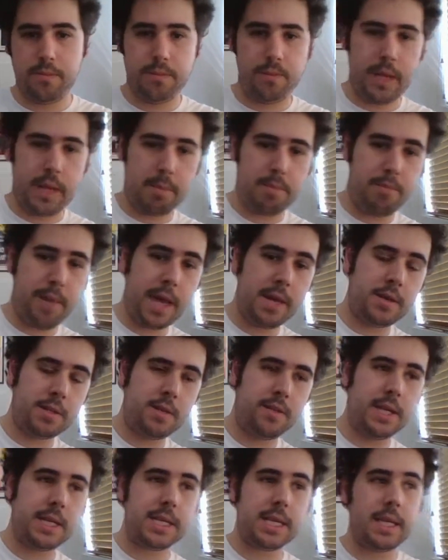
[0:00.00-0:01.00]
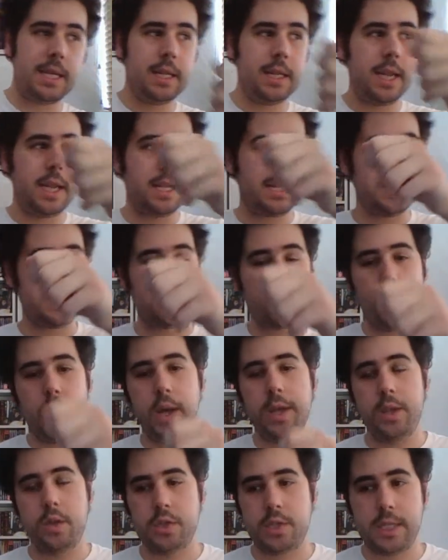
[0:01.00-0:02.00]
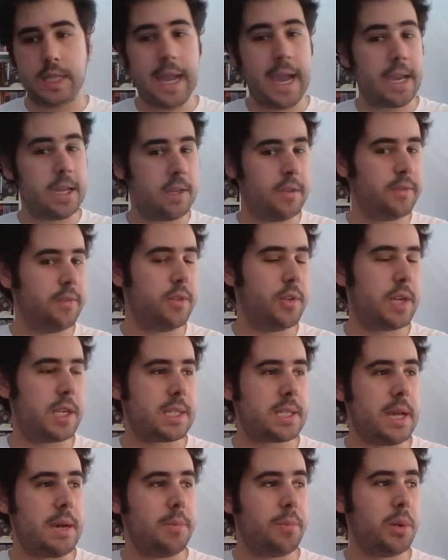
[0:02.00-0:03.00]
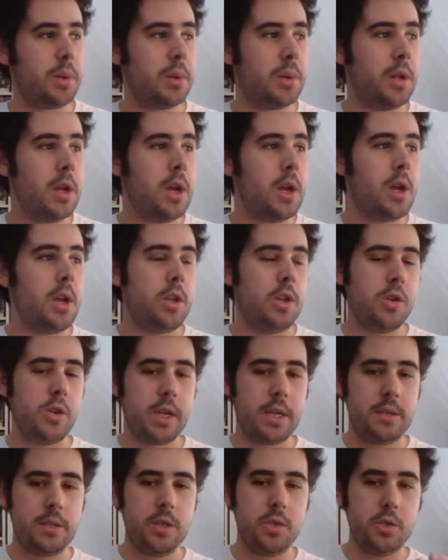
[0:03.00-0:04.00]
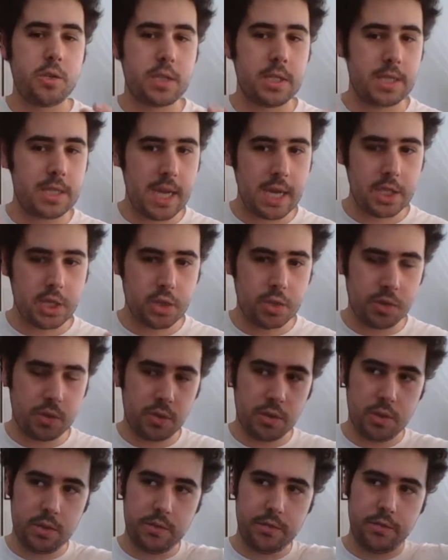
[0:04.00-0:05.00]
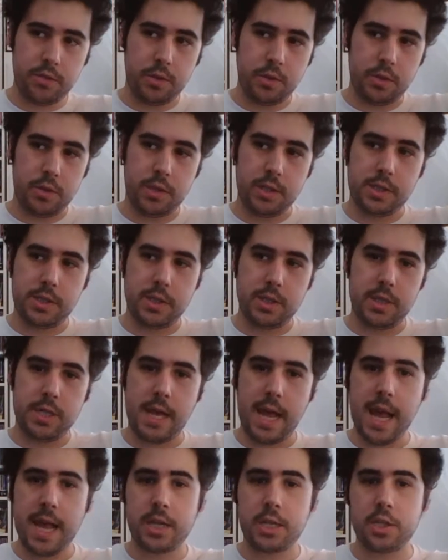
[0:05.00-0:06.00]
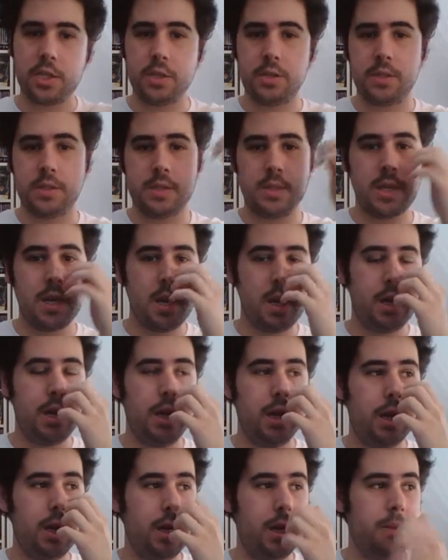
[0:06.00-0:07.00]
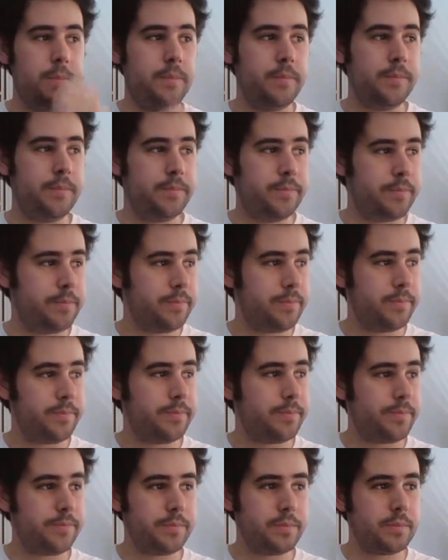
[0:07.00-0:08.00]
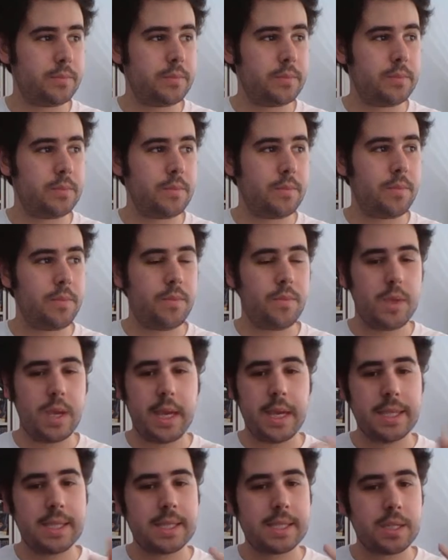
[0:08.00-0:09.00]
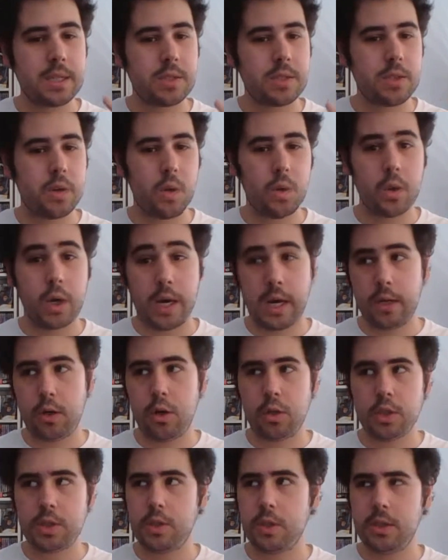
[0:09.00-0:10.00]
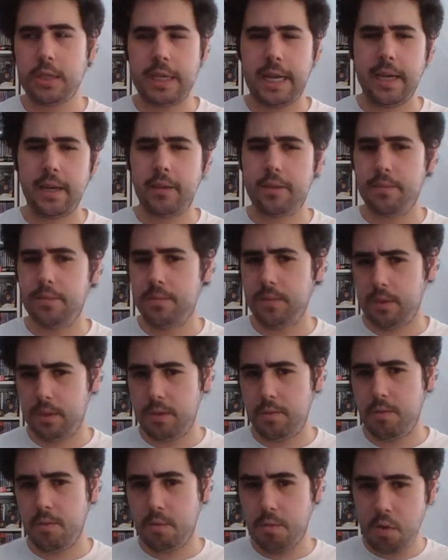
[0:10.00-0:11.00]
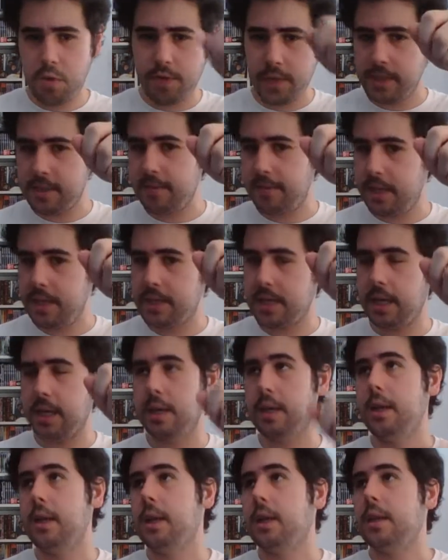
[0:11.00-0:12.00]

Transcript: like bend the Vita like this while you're sliding, for example. You can use the touch control for certain actions. Um, it's, or uh, also like moving the Vita